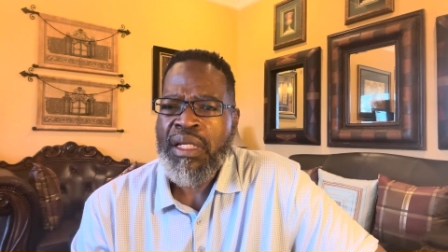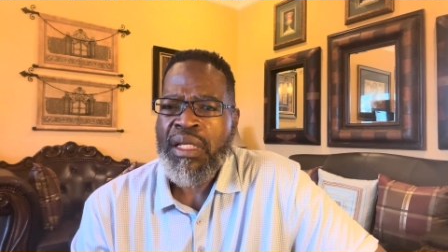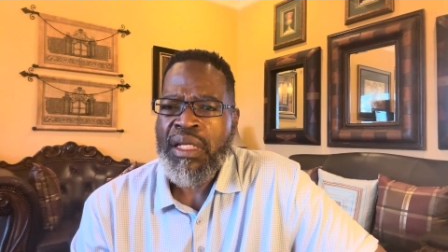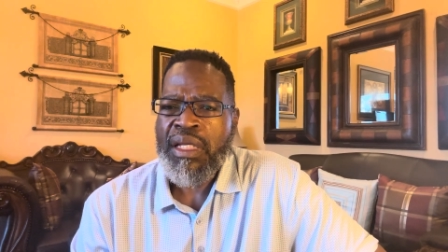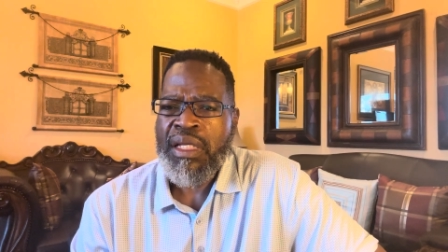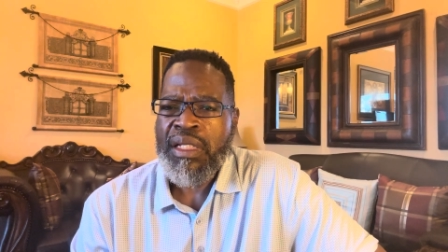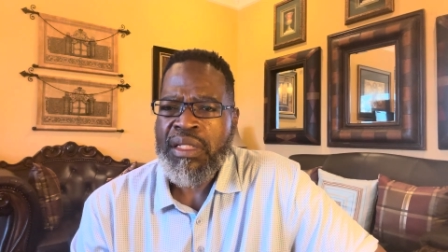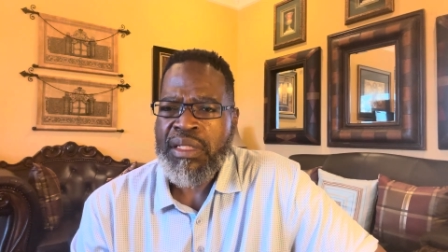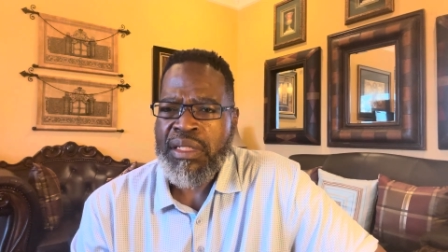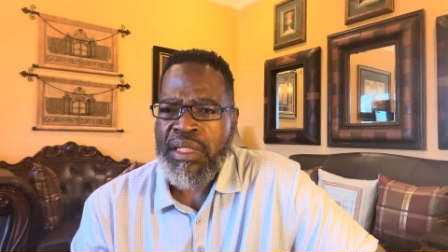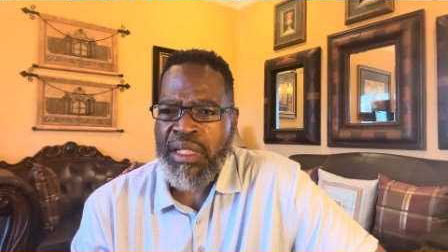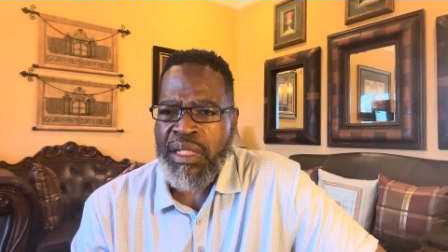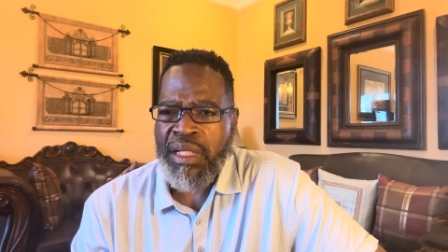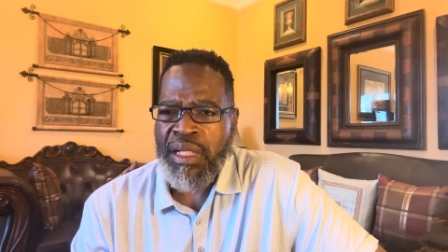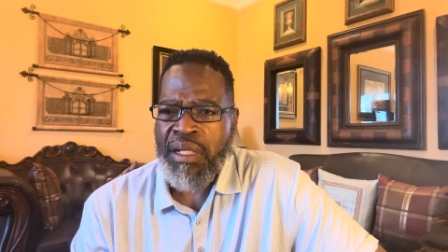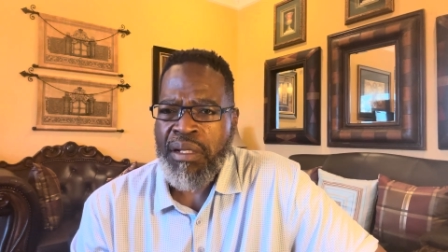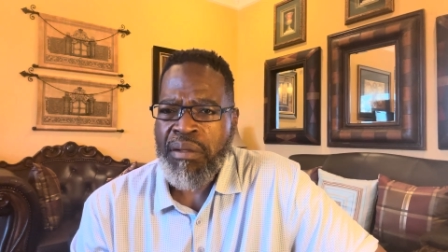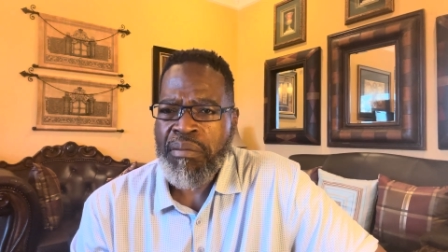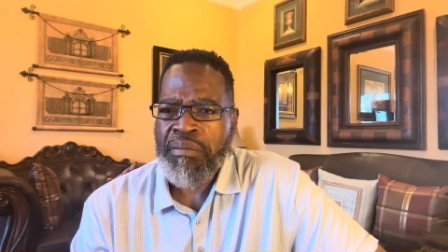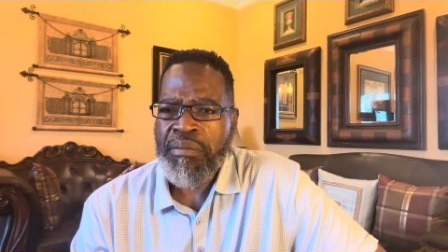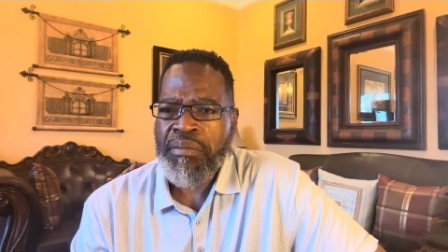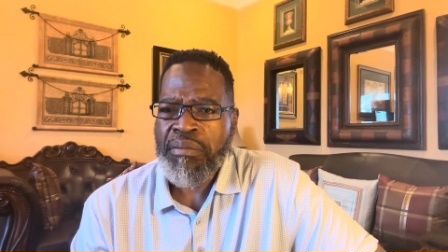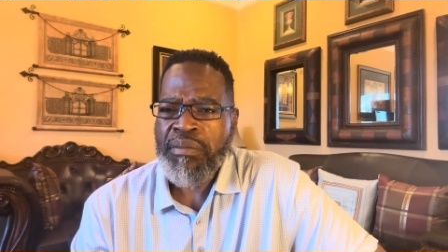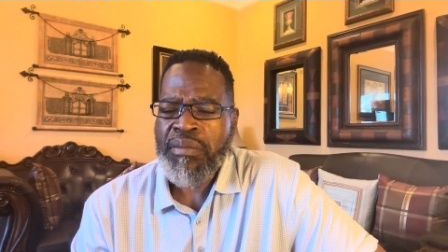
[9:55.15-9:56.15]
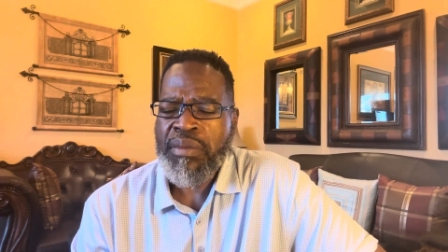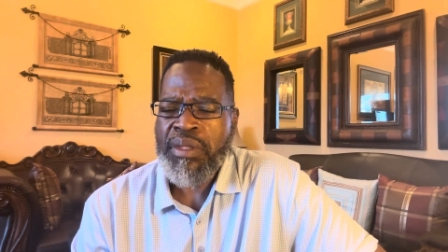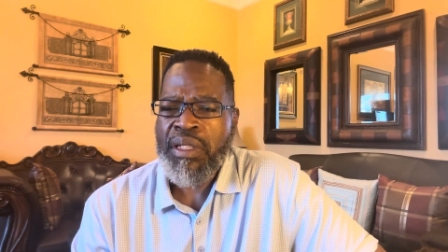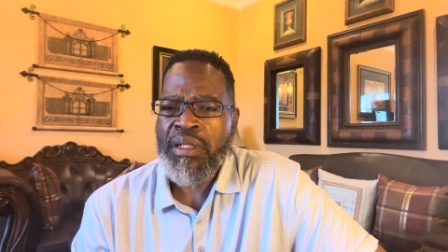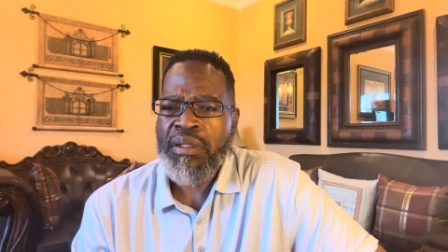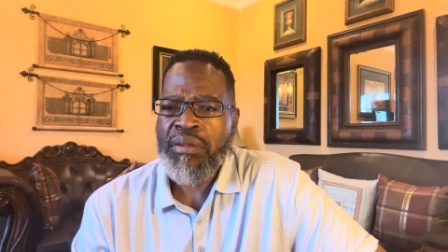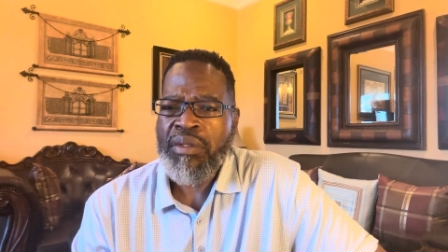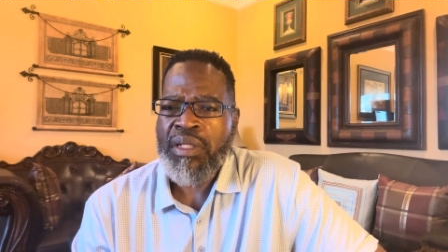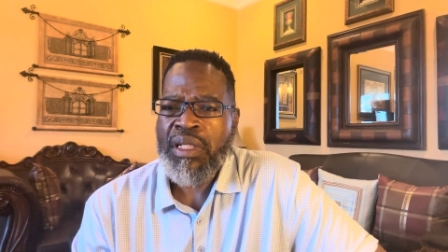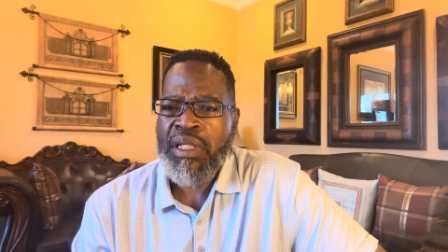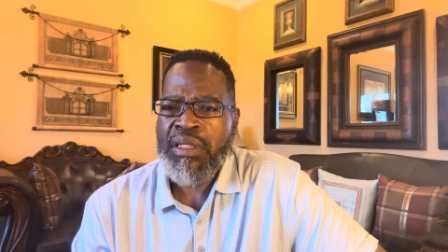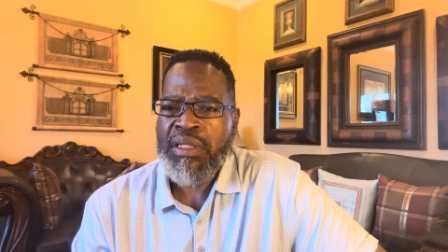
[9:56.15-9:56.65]
It's in him.
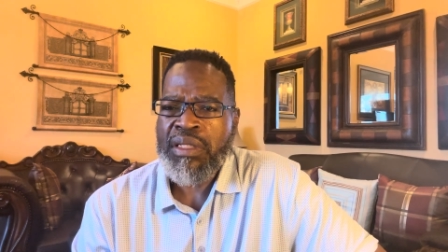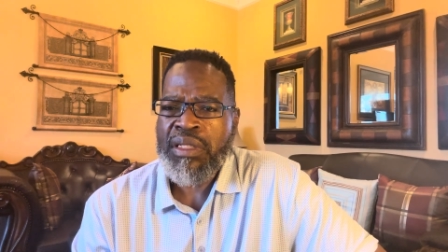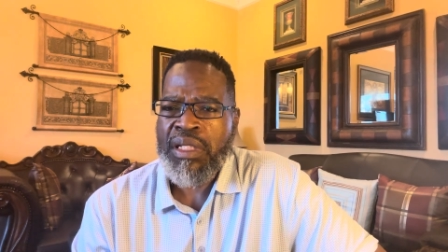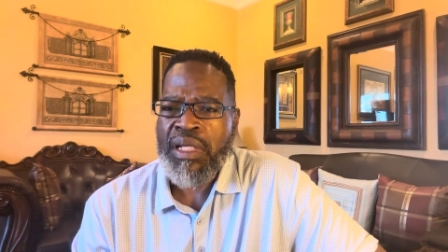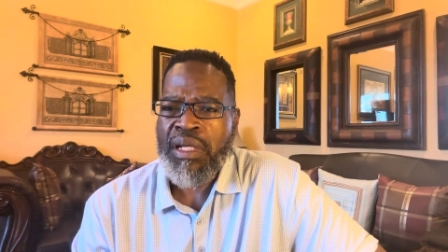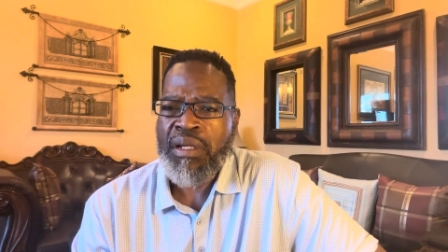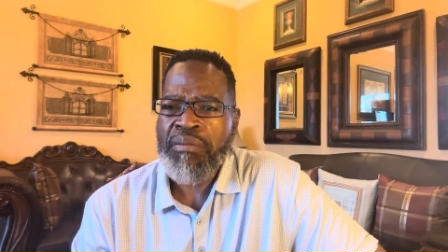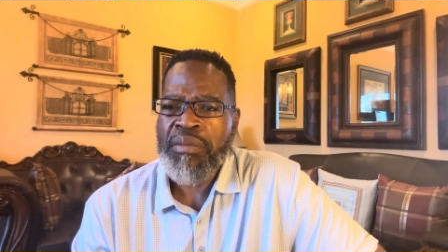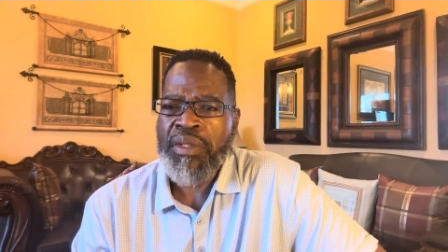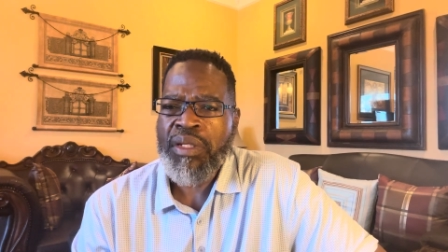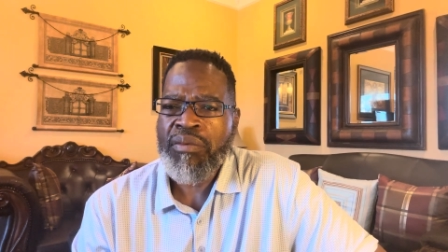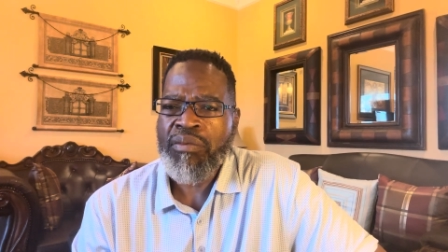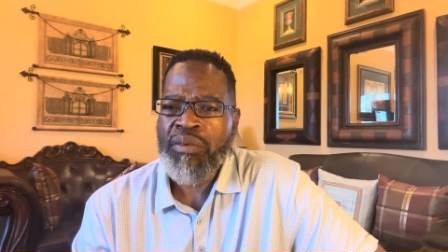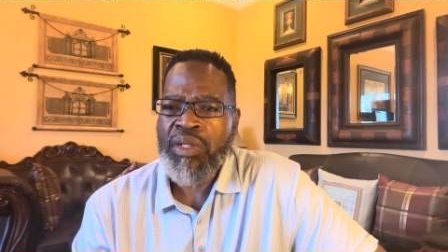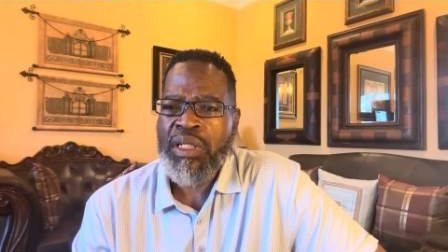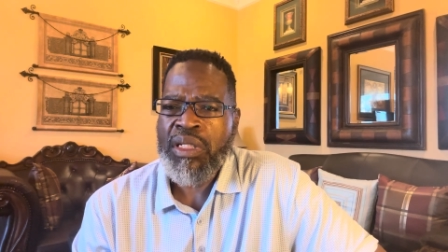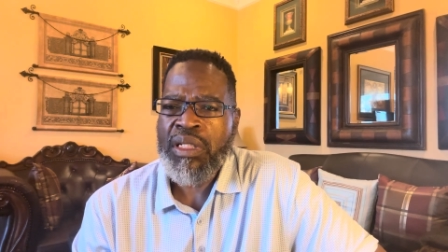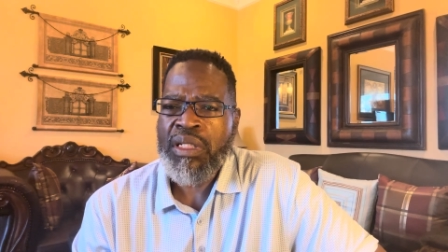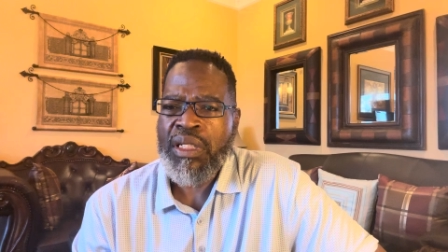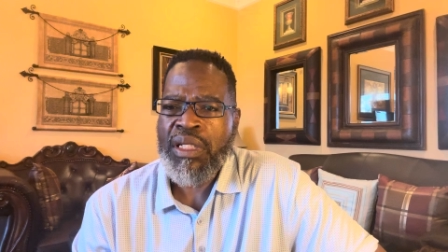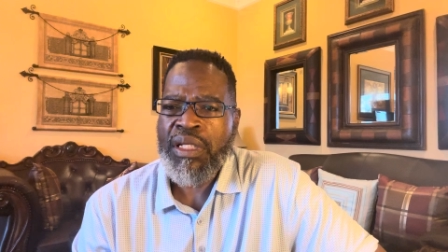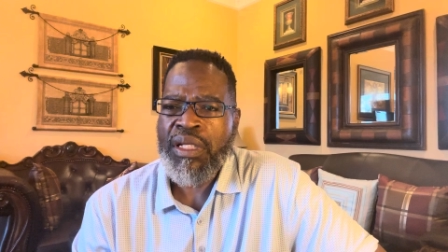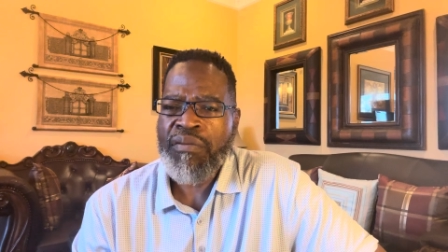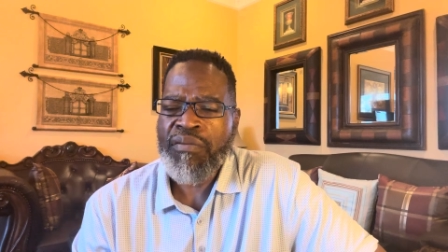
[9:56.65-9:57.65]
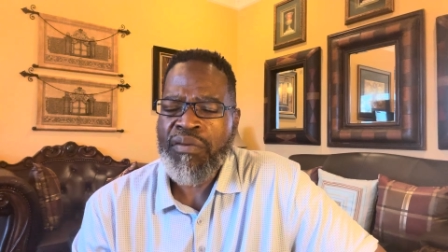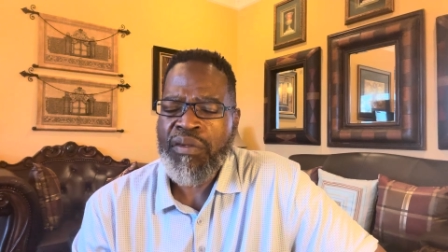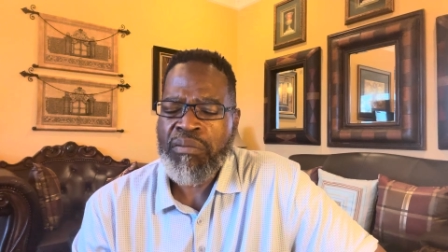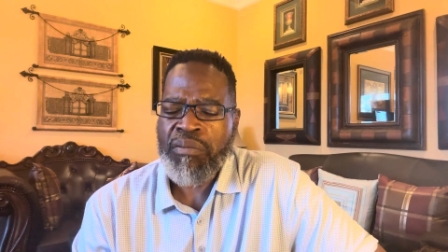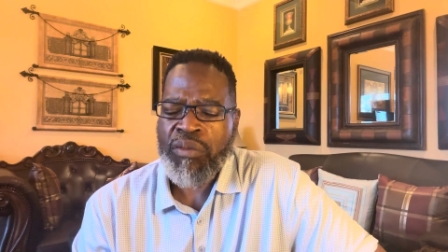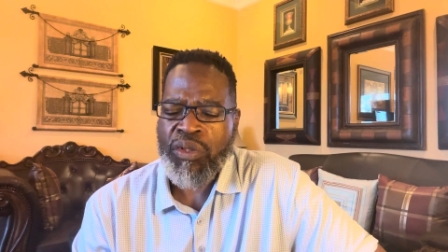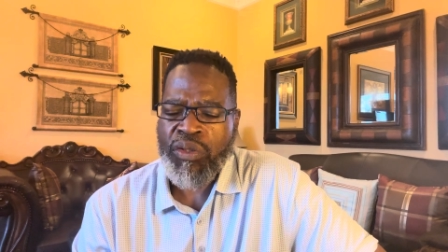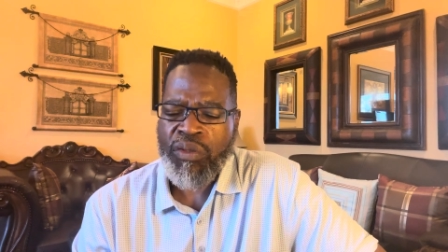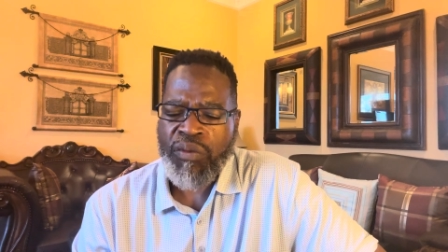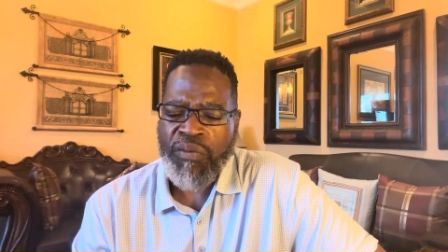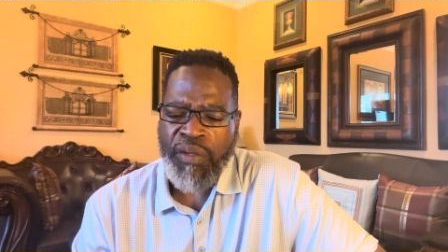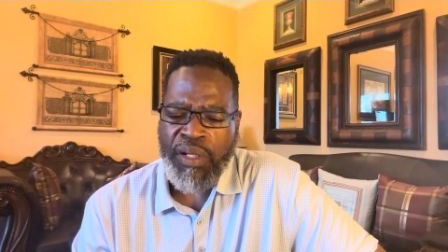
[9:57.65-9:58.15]
It is him that we live and
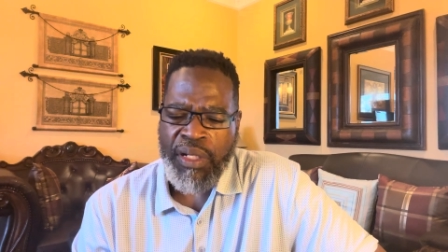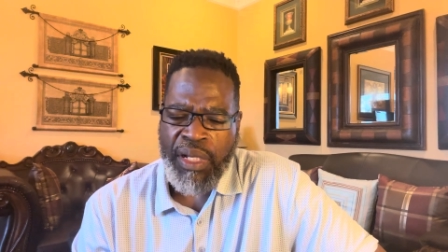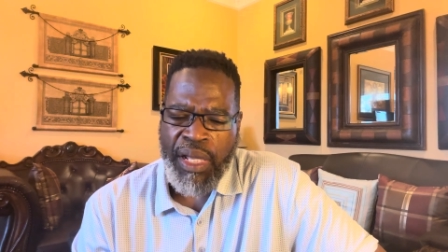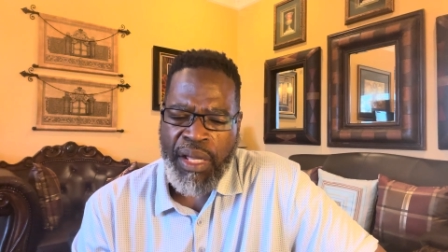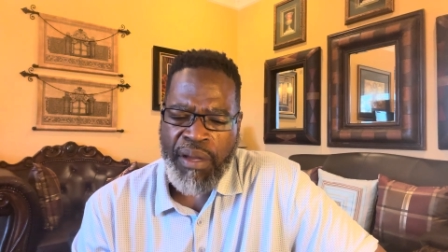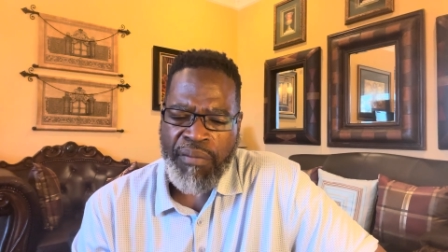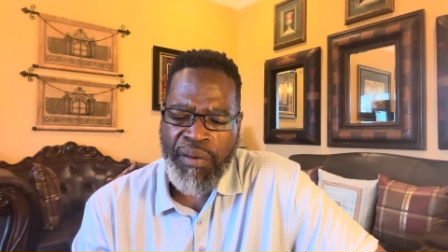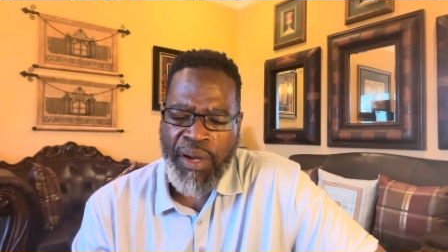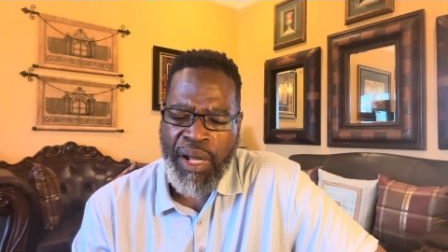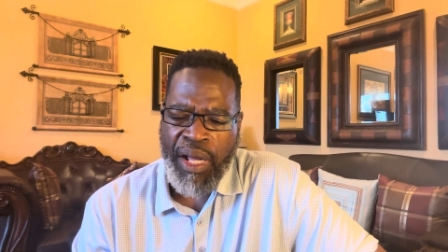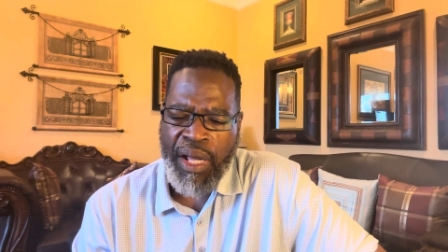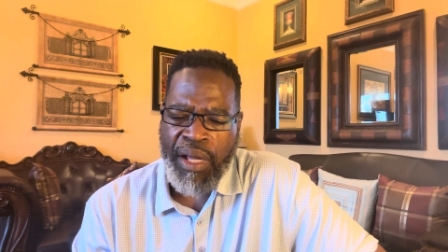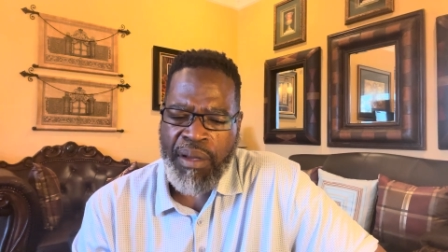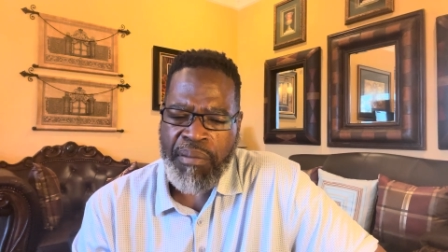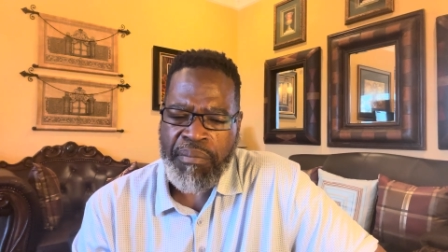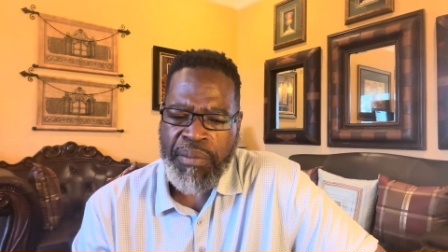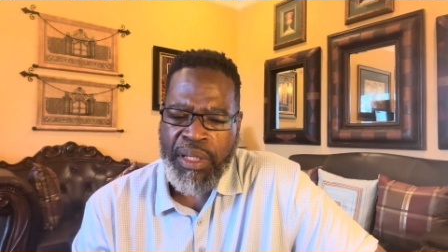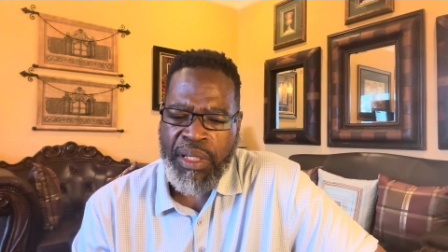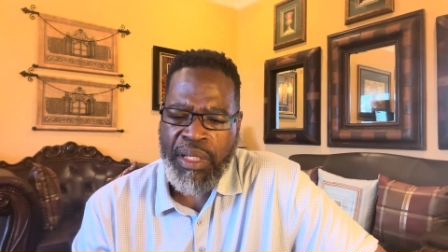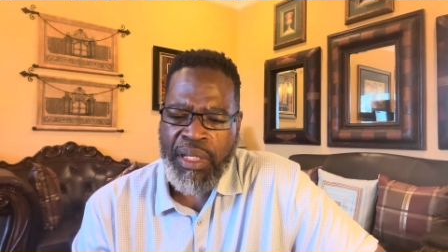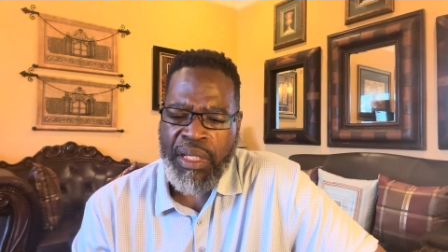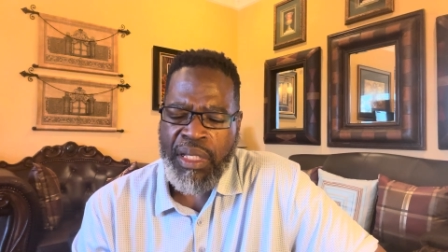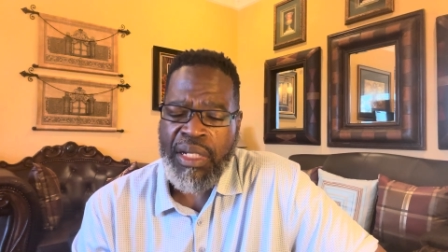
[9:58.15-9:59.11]
move and have our being.